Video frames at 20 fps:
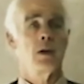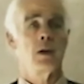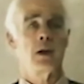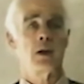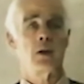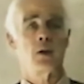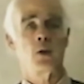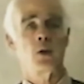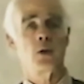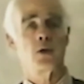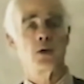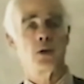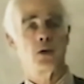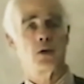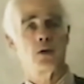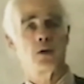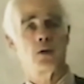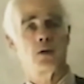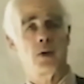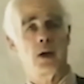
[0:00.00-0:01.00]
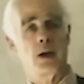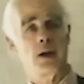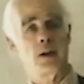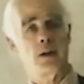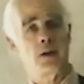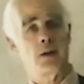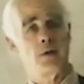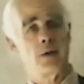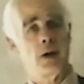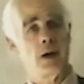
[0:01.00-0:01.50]
that all sorts of
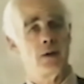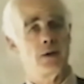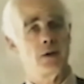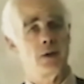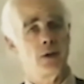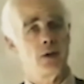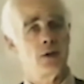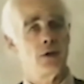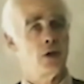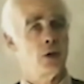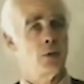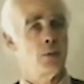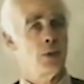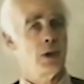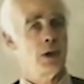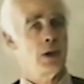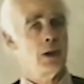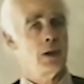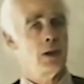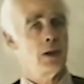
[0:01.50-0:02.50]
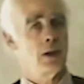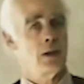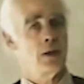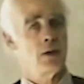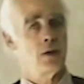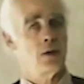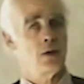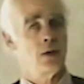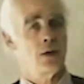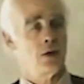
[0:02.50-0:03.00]
devices should be
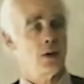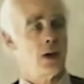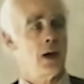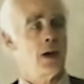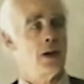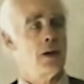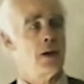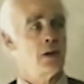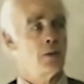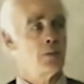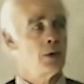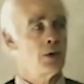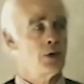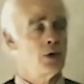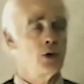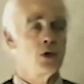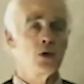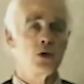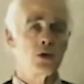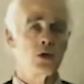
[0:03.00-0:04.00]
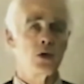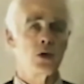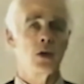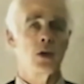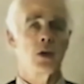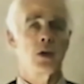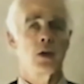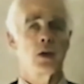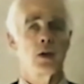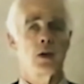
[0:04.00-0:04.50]
designed and produced